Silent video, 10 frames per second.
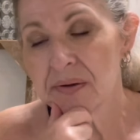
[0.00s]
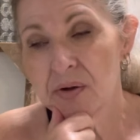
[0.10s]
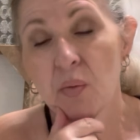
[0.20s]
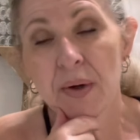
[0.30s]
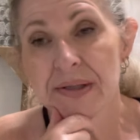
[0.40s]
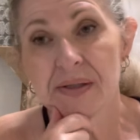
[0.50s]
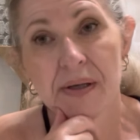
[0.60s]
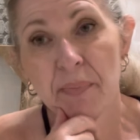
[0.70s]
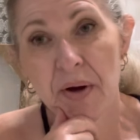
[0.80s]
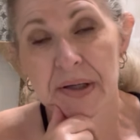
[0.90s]
once
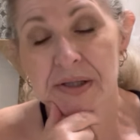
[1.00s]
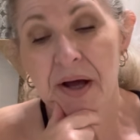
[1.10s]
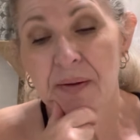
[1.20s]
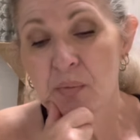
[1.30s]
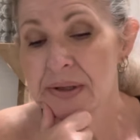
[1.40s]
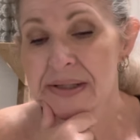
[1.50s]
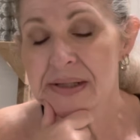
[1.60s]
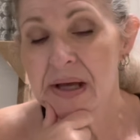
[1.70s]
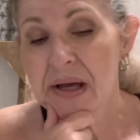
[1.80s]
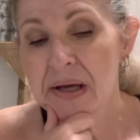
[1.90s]
upon a time was
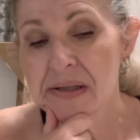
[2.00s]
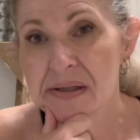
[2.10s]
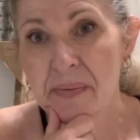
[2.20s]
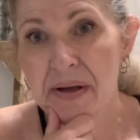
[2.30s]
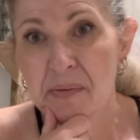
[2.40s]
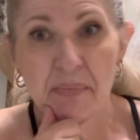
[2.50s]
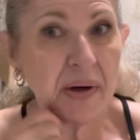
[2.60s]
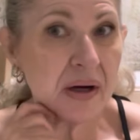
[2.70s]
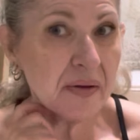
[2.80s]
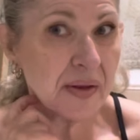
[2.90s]
some kind of
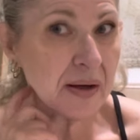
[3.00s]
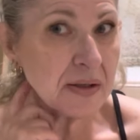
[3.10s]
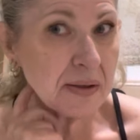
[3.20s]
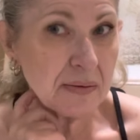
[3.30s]
bug that,